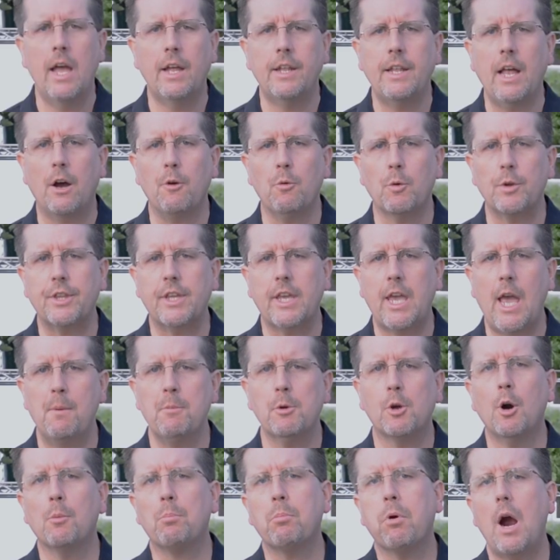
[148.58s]
Now, with
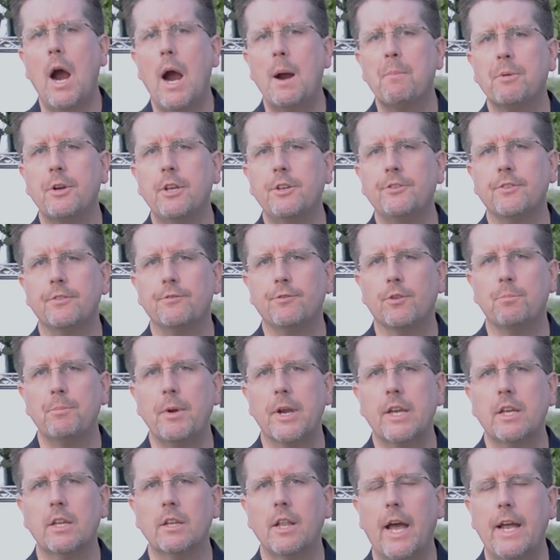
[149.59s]
chemical properties of
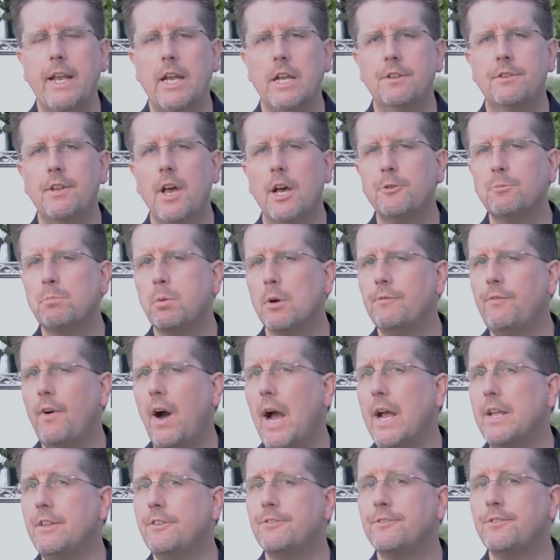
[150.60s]
vermiculite, it does
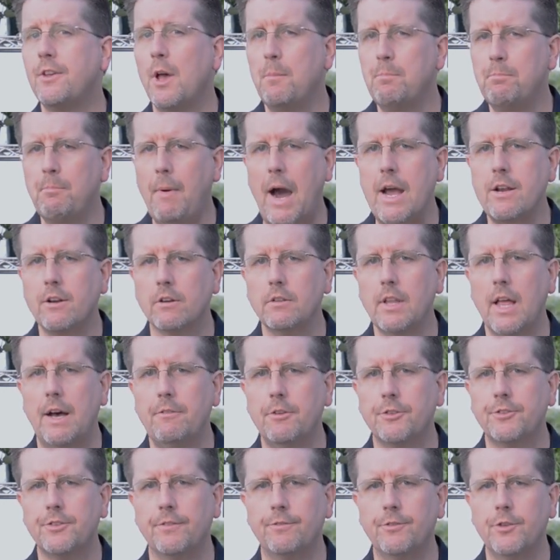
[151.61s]
provide some minor
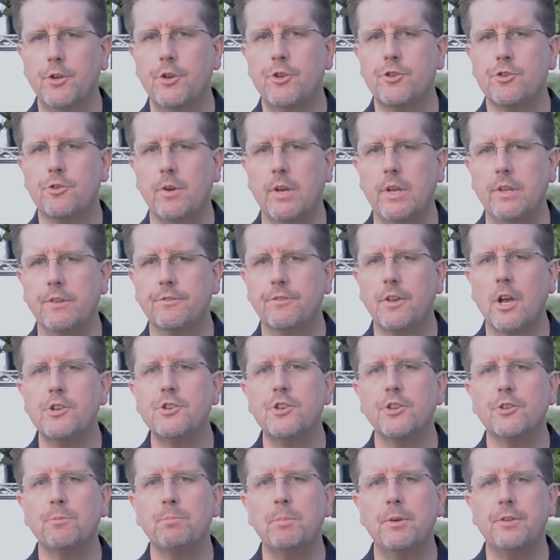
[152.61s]
levels of nutrients
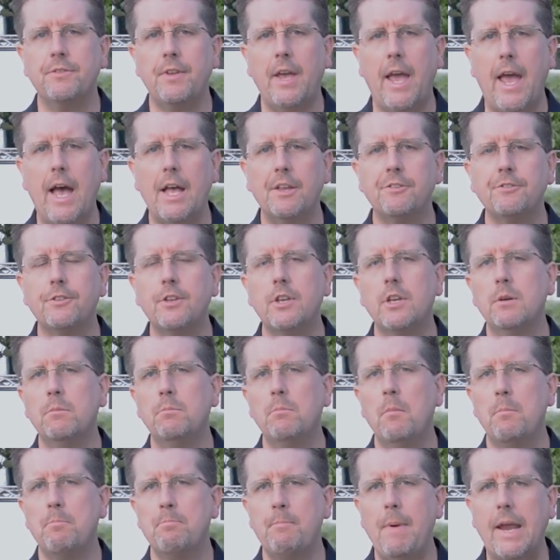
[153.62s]
such as
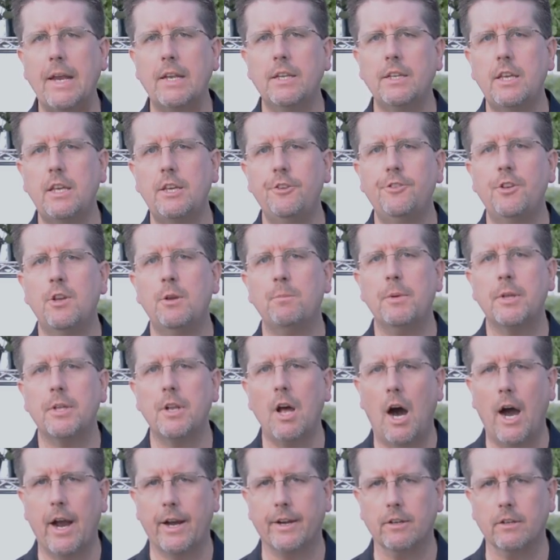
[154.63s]
potassium, magnesium, and
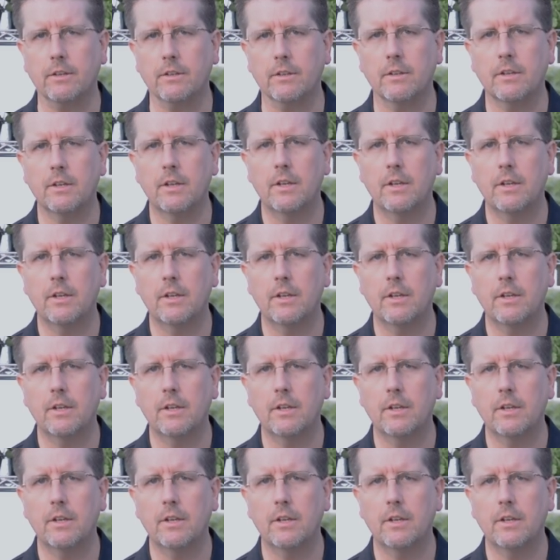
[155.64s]
iron.